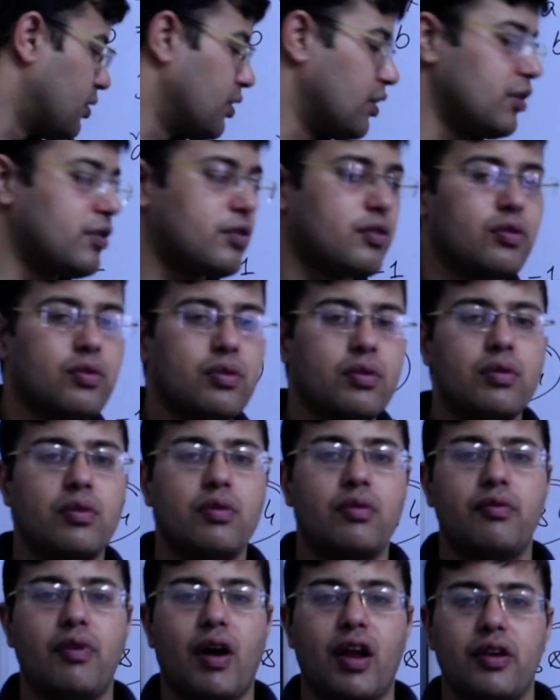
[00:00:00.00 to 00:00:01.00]
these two
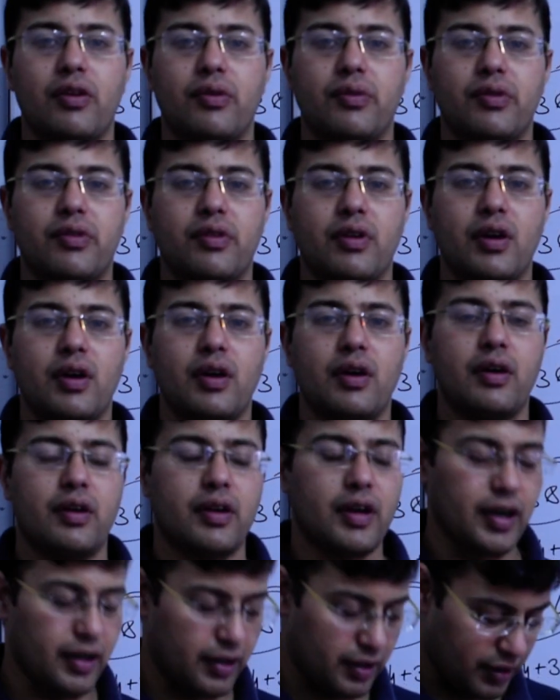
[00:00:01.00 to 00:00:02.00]
values,
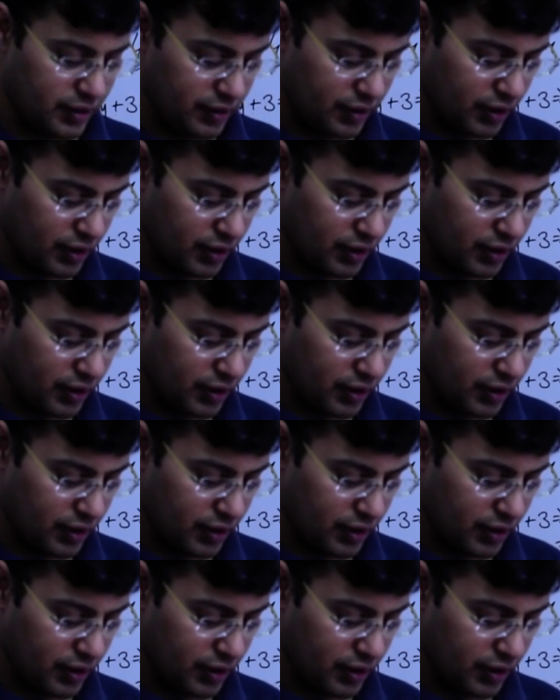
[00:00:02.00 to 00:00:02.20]
right?